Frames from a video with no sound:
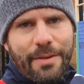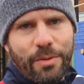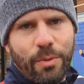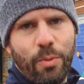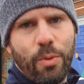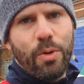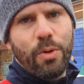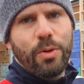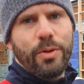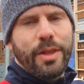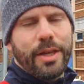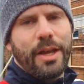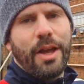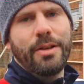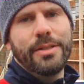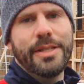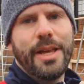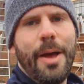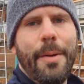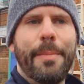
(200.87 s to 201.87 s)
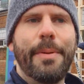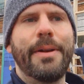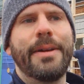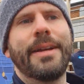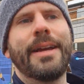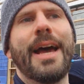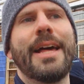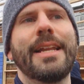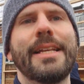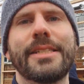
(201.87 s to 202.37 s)
a wall that goes up,
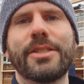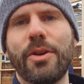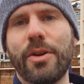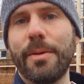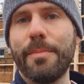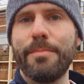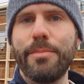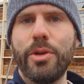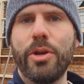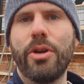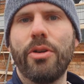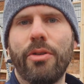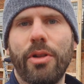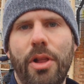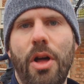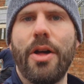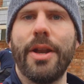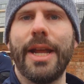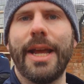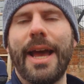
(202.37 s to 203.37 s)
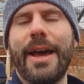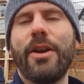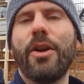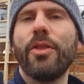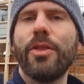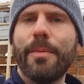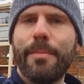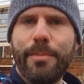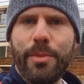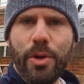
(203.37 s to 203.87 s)
and it's got a mural on it, and on
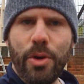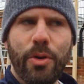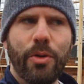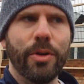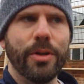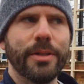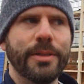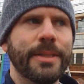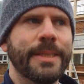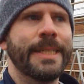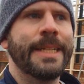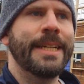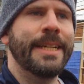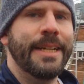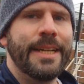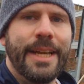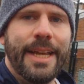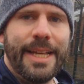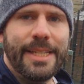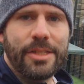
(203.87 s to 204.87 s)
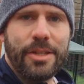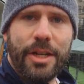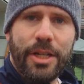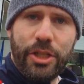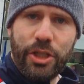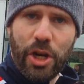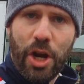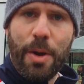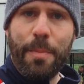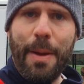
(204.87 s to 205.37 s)
the mural, it's going to
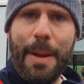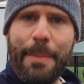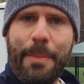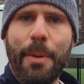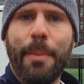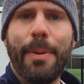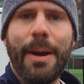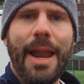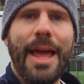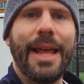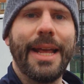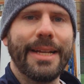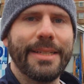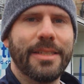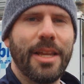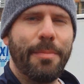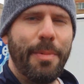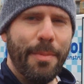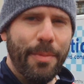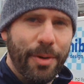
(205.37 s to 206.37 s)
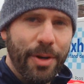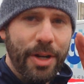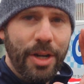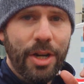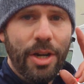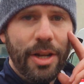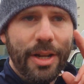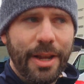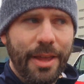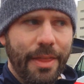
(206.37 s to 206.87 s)
show people playing. So people can
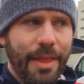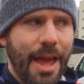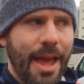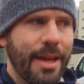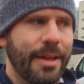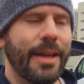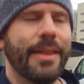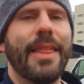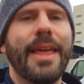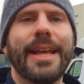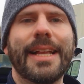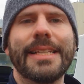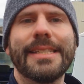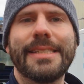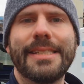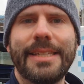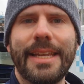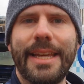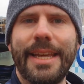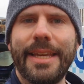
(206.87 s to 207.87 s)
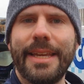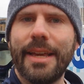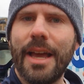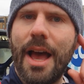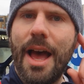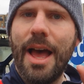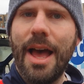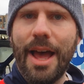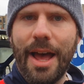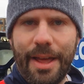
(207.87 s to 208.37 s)
look at that and they can see,
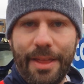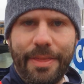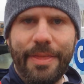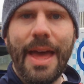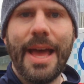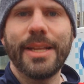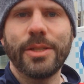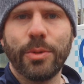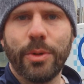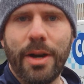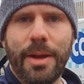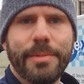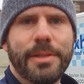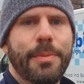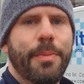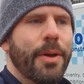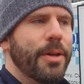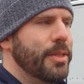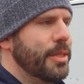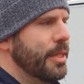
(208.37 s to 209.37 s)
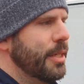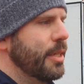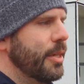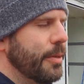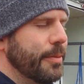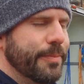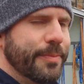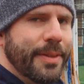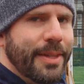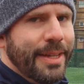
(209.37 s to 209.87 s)
ah, that's what I'm supposed to do.
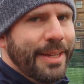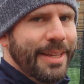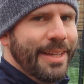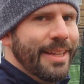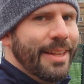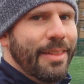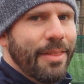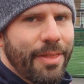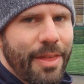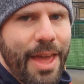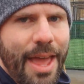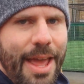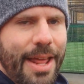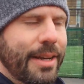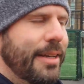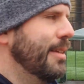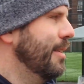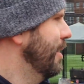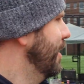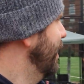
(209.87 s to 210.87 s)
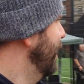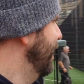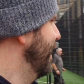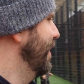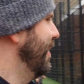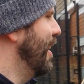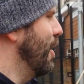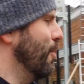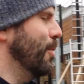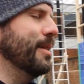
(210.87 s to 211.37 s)
Then
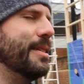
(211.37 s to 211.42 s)
they will